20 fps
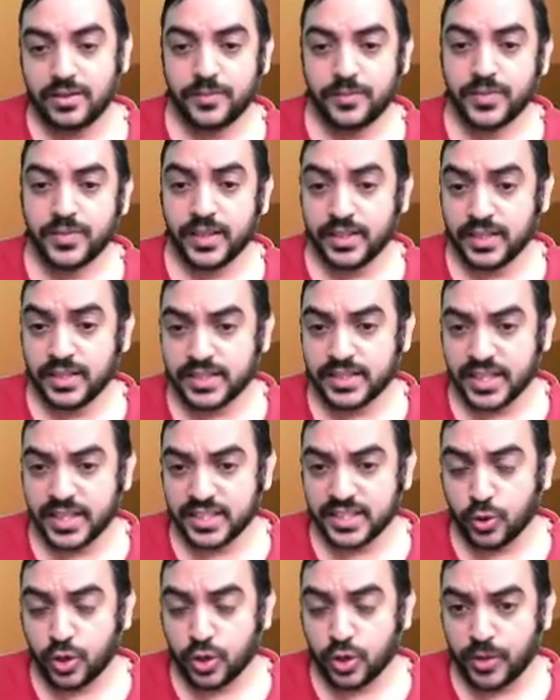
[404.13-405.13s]
In this case,
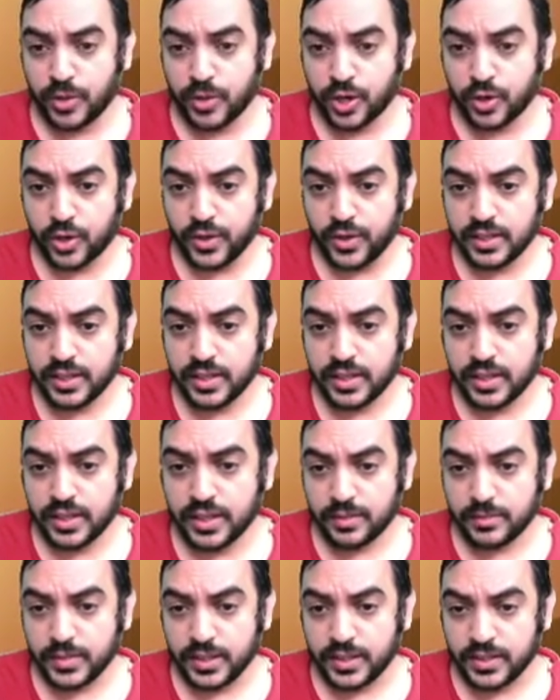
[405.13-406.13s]
local borrowing
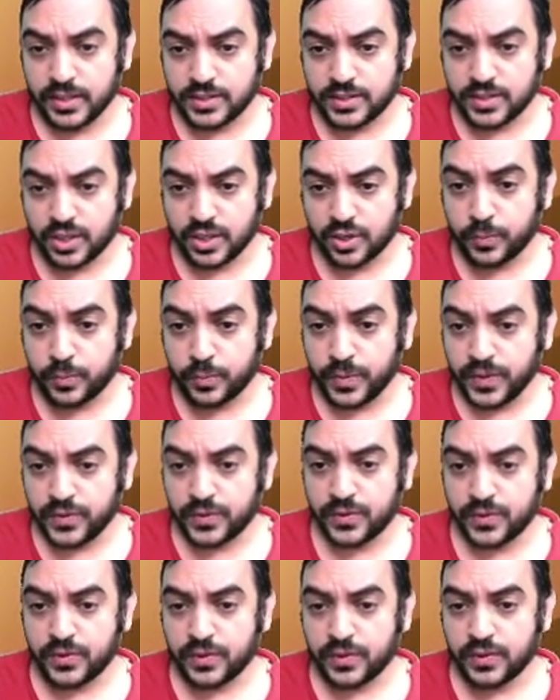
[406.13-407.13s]
means
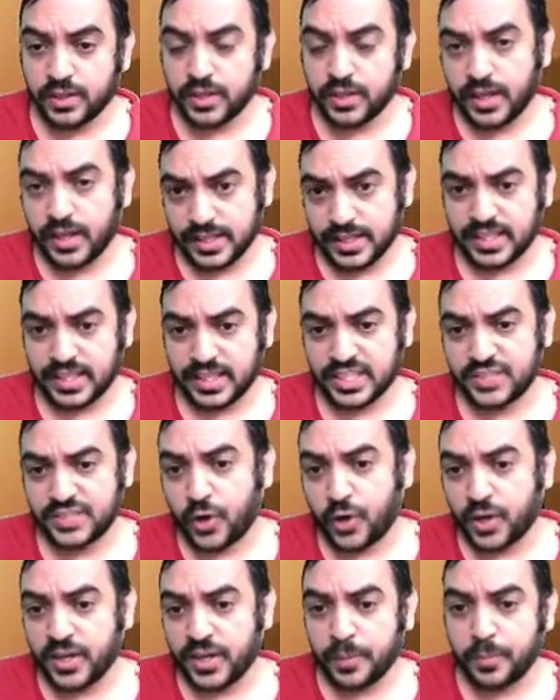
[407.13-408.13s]
rupees. In this case,
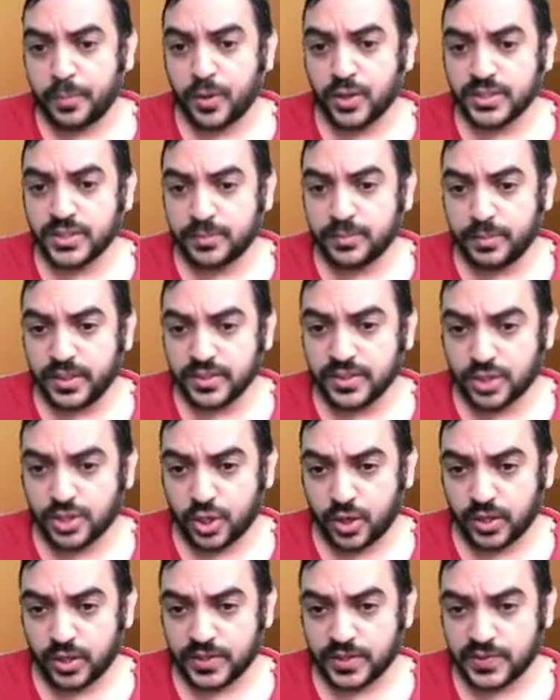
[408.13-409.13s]
foreign deposit means
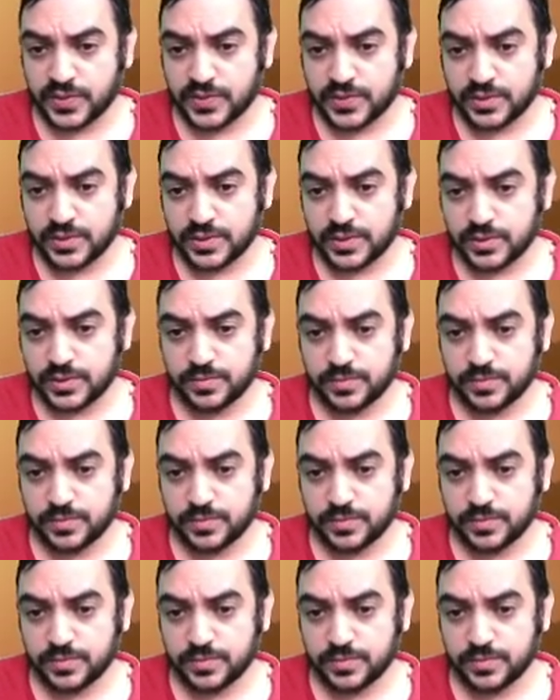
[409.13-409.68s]
dollars.